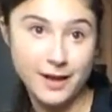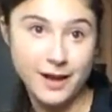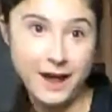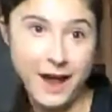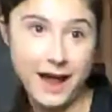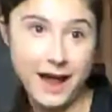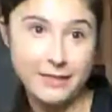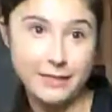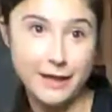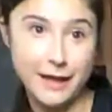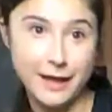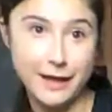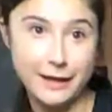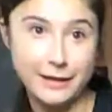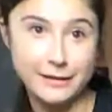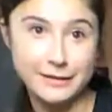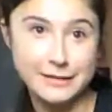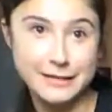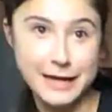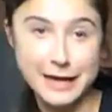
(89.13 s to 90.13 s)
And
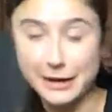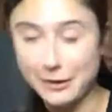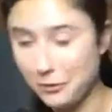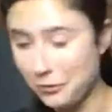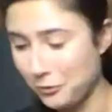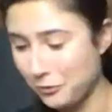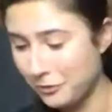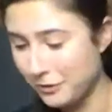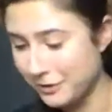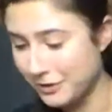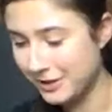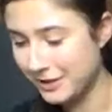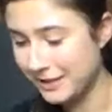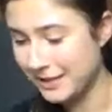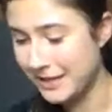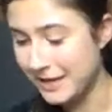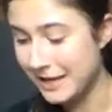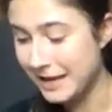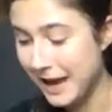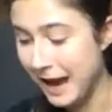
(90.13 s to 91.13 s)
then it's kind of cool just to
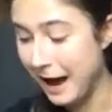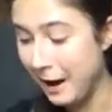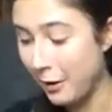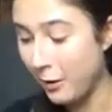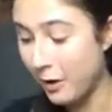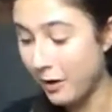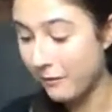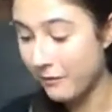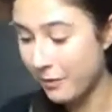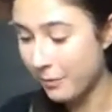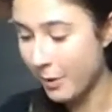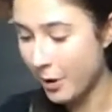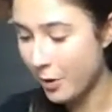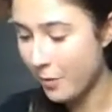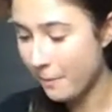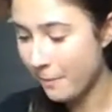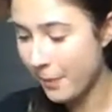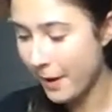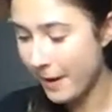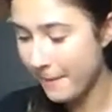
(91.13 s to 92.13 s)
eat out of the
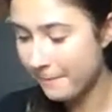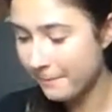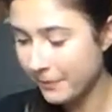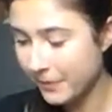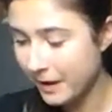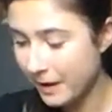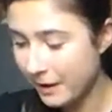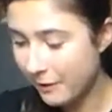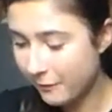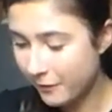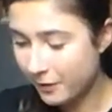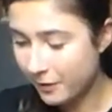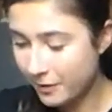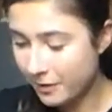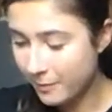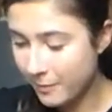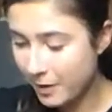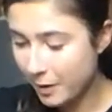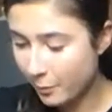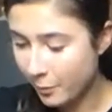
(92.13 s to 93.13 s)
boat. But for
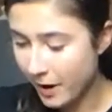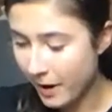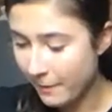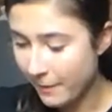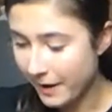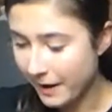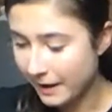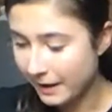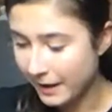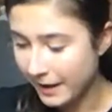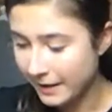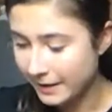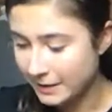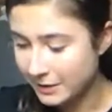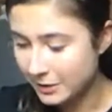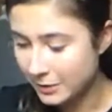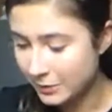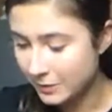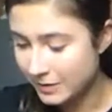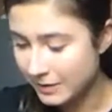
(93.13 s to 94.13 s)
the meal prep, I like
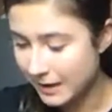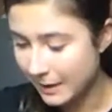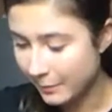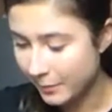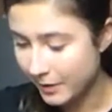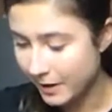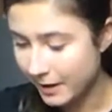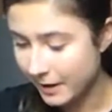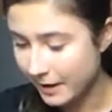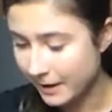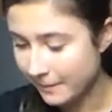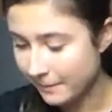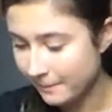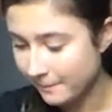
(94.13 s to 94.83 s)
to separate it.